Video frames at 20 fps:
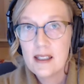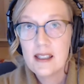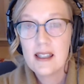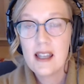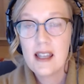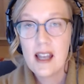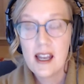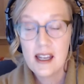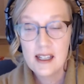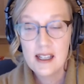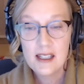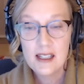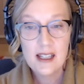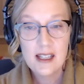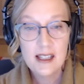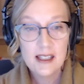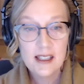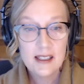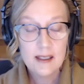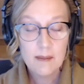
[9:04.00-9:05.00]
then
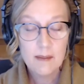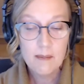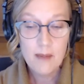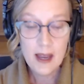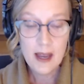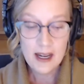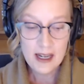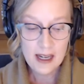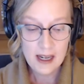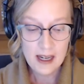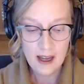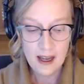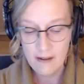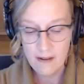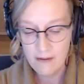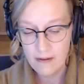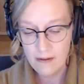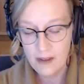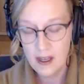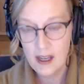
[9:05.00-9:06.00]
is many
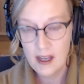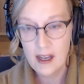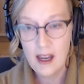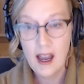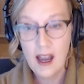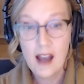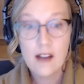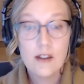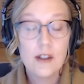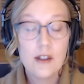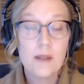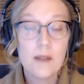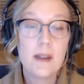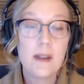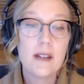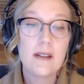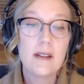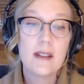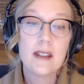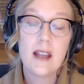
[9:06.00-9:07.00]
of the
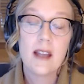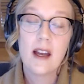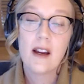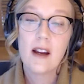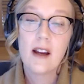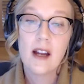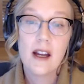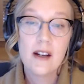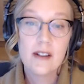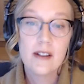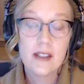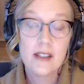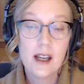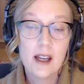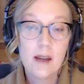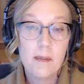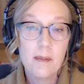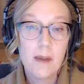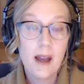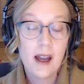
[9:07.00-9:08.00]
attributes that are held
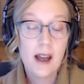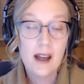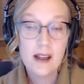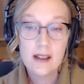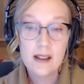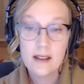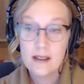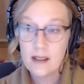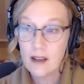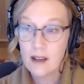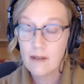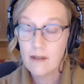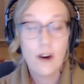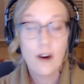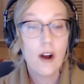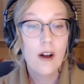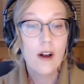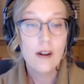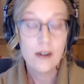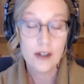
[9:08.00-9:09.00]
up as, for
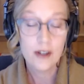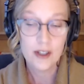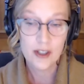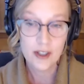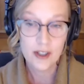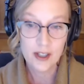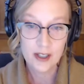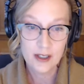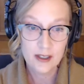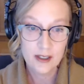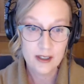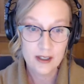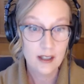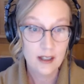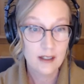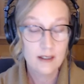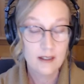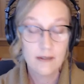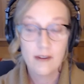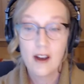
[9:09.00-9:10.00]
all Christians,
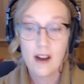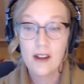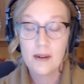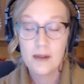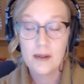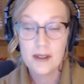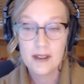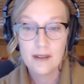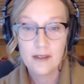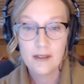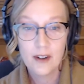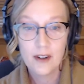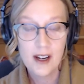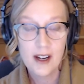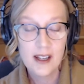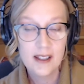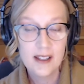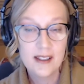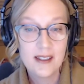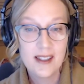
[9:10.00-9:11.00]
as followers of
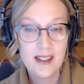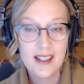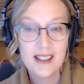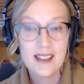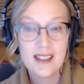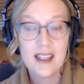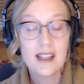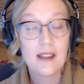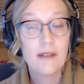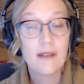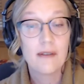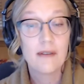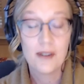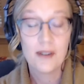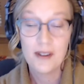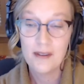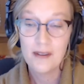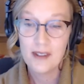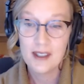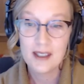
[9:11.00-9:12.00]
Christ, things like the
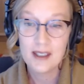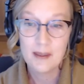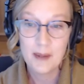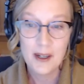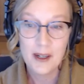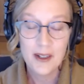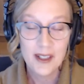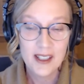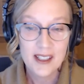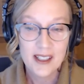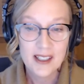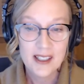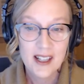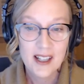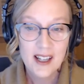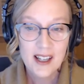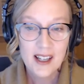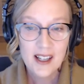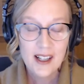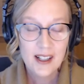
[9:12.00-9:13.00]
fruit of the Spirit,
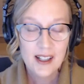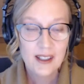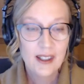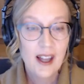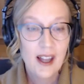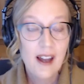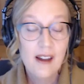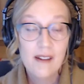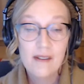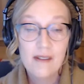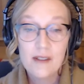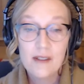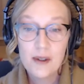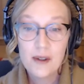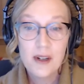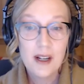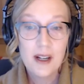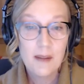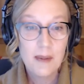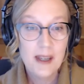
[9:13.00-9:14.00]
love,
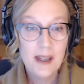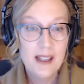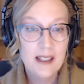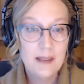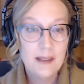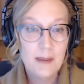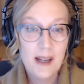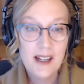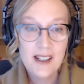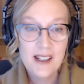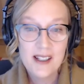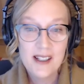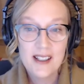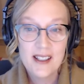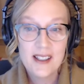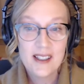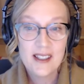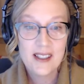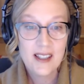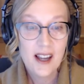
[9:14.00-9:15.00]
joy, peace,
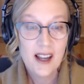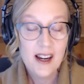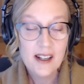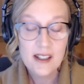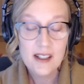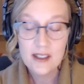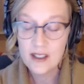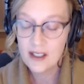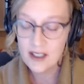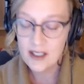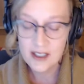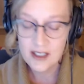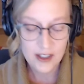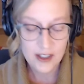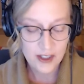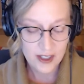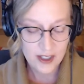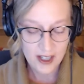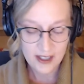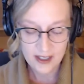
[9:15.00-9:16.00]
patience, kindness,
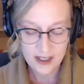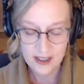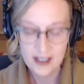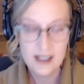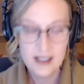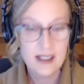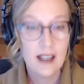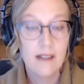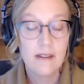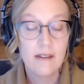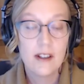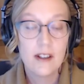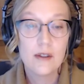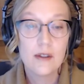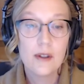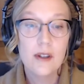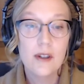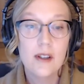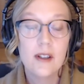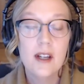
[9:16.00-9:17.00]
goodness, gentleness,
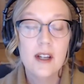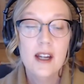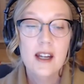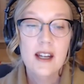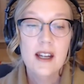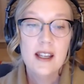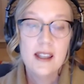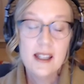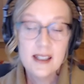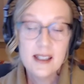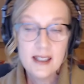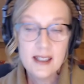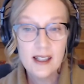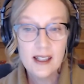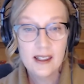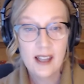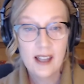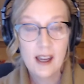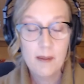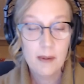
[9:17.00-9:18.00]
self-control, these
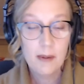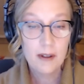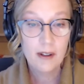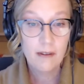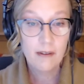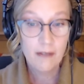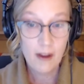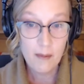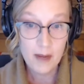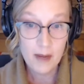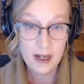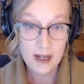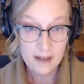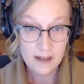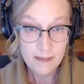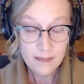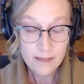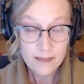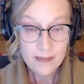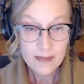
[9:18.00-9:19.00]
get labeled
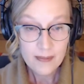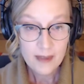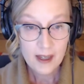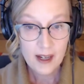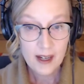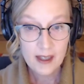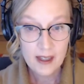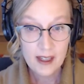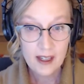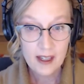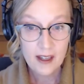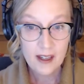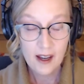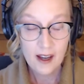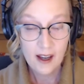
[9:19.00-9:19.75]
feminine, I think